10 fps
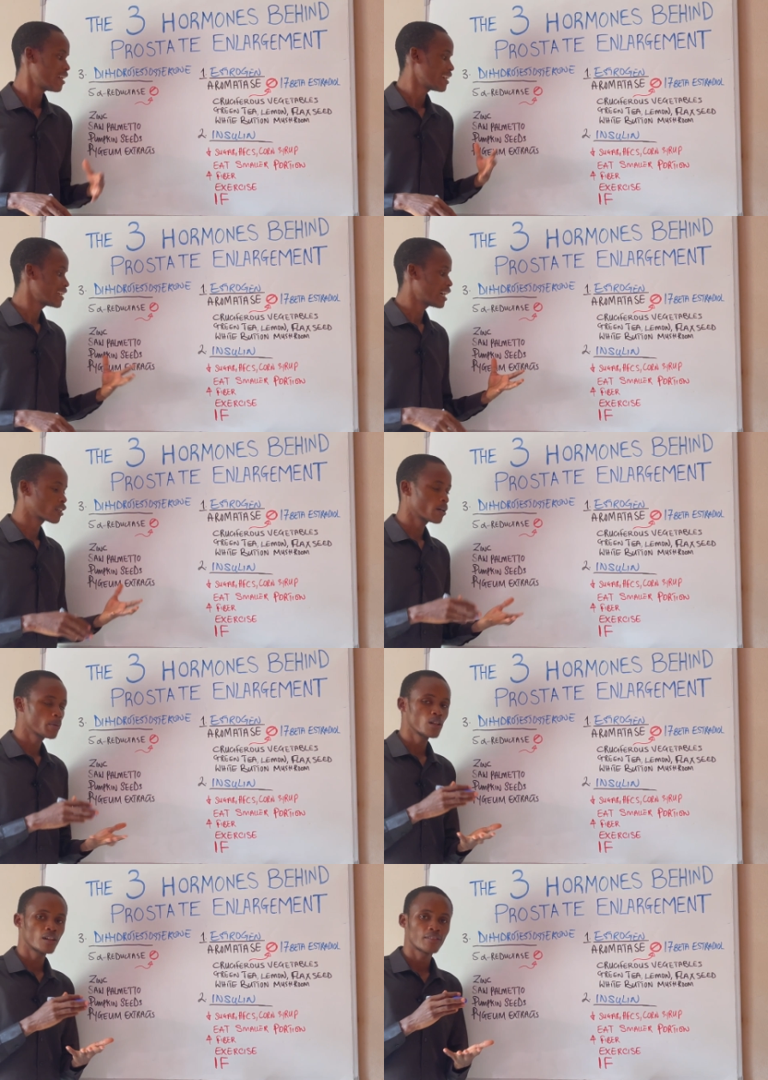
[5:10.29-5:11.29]
Now there are a
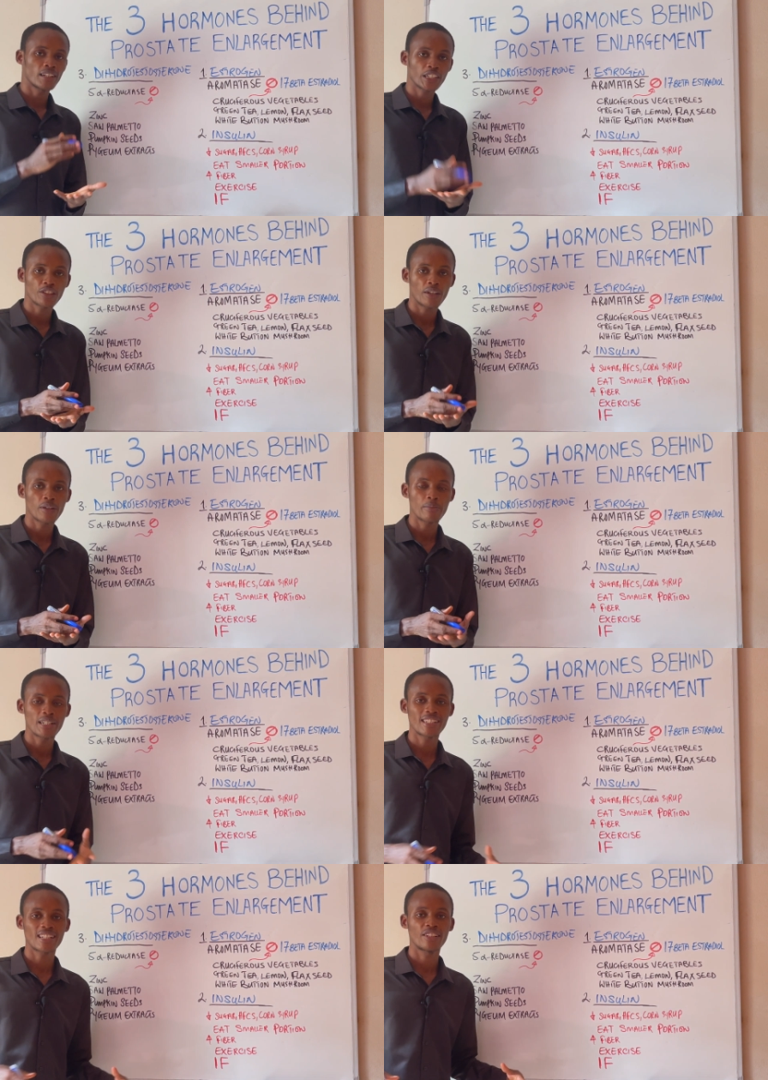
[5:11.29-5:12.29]
couple of natural
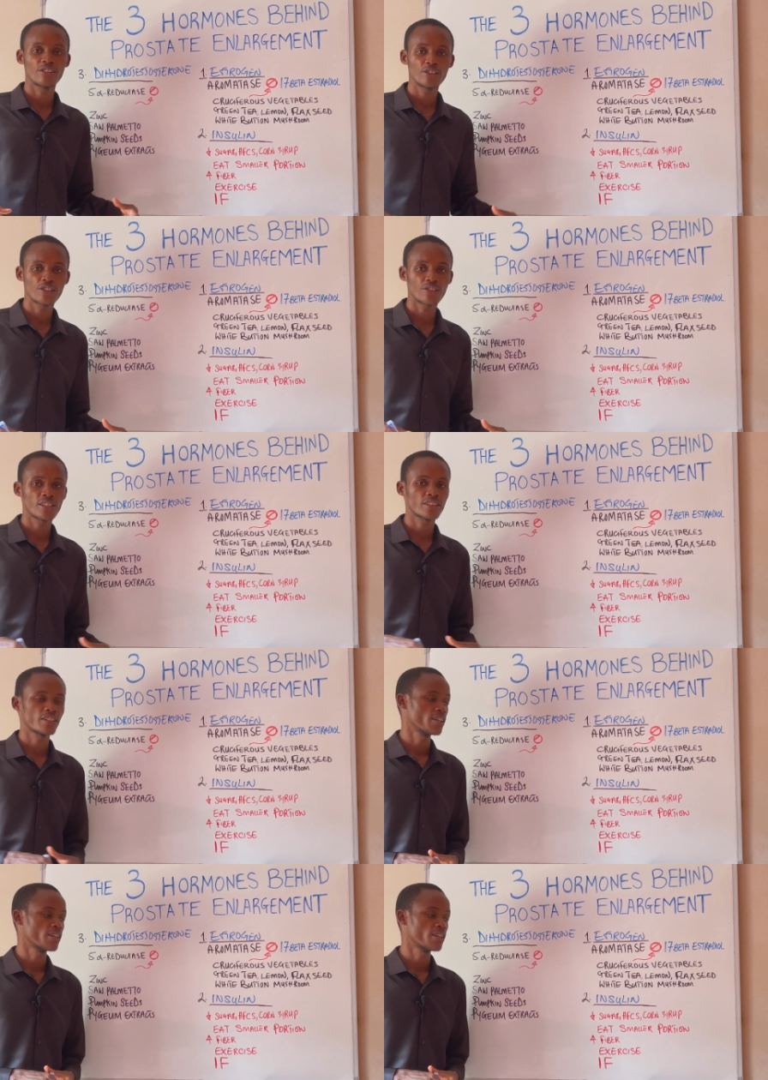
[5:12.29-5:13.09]
remedies and nutrients